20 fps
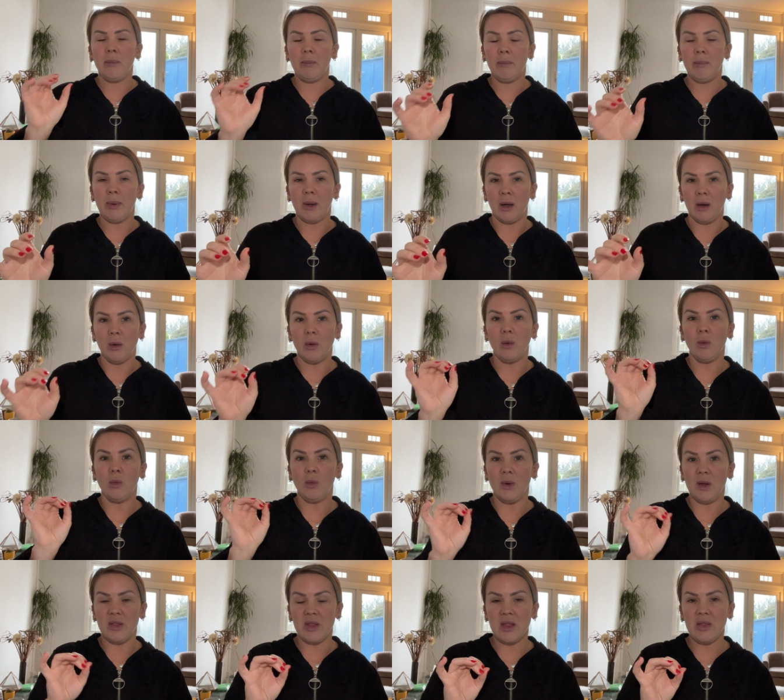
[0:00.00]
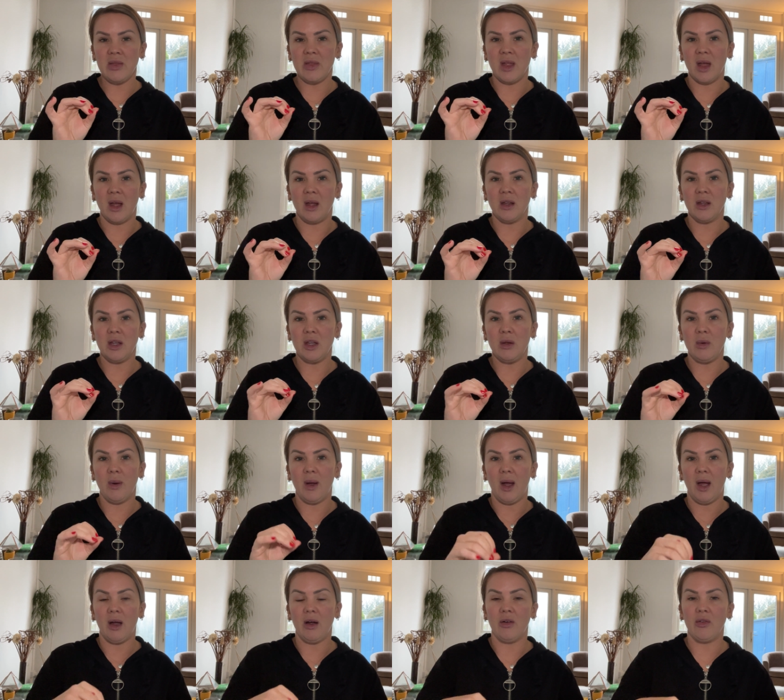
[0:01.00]
But within that, you
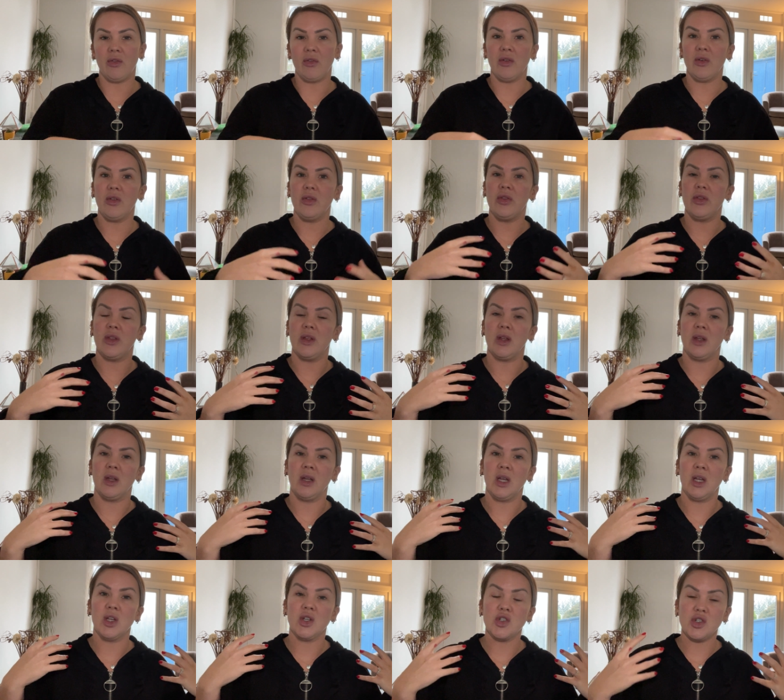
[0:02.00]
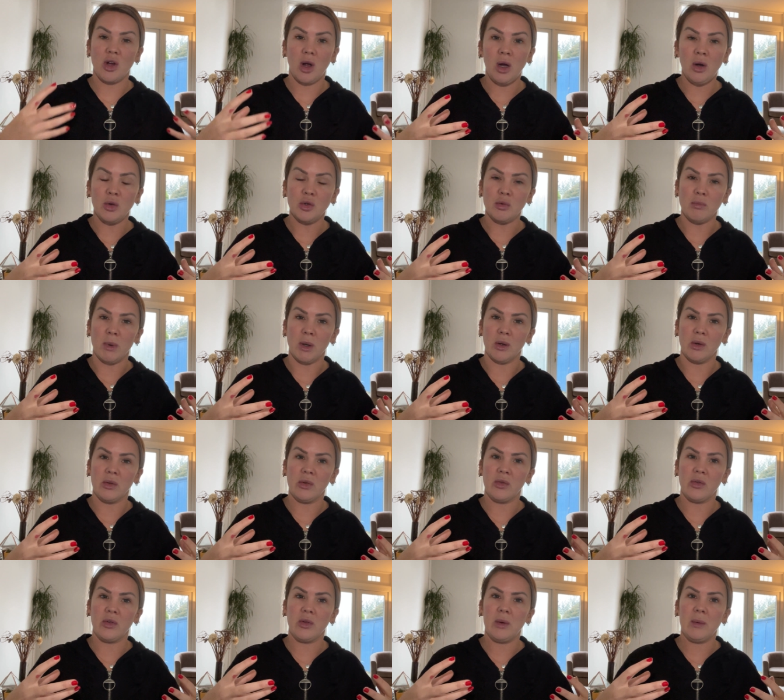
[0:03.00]
have the child
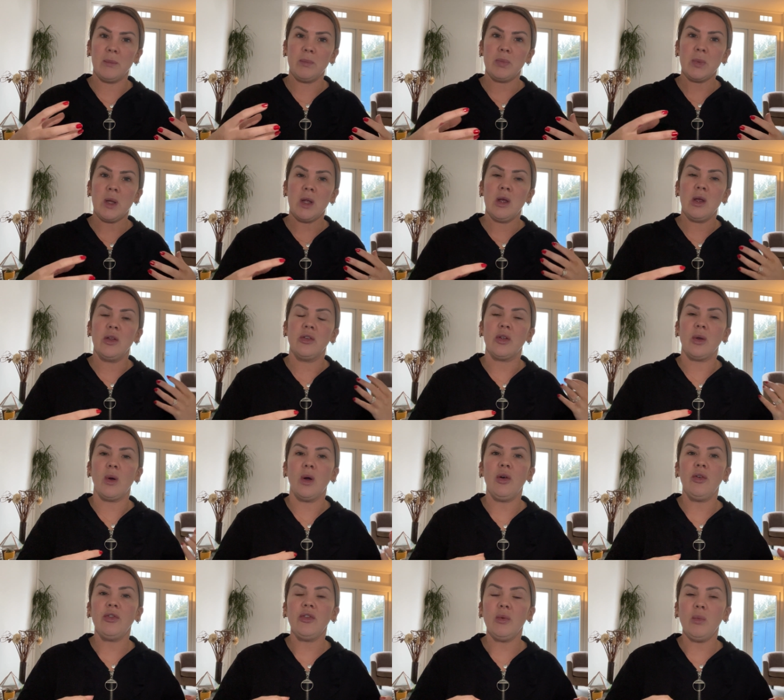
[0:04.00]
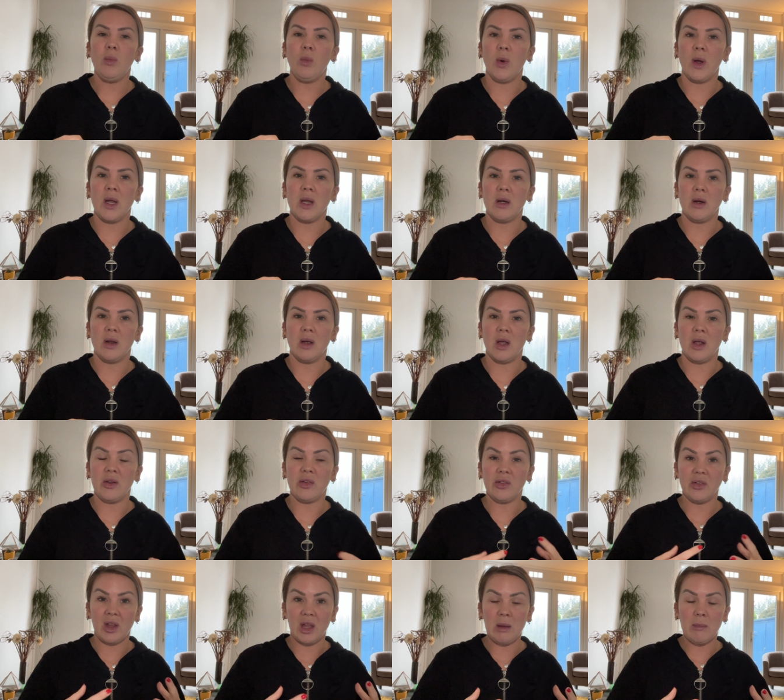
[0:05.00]
modes. So often when a
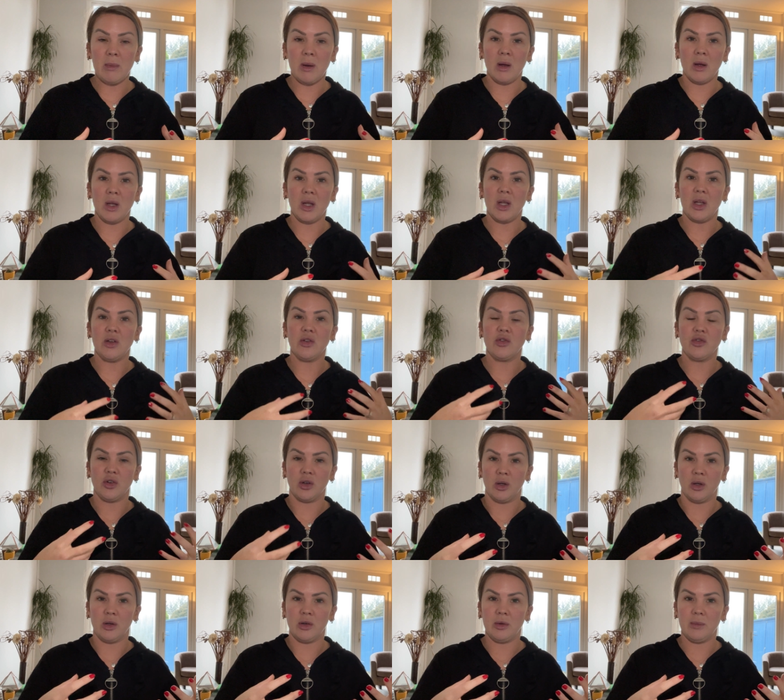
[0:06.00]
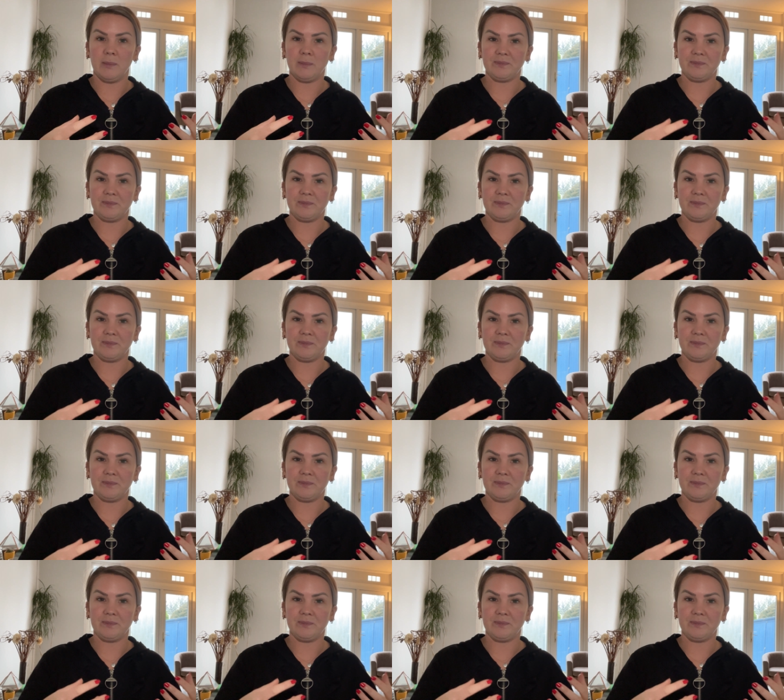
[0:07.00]
schema is triggered,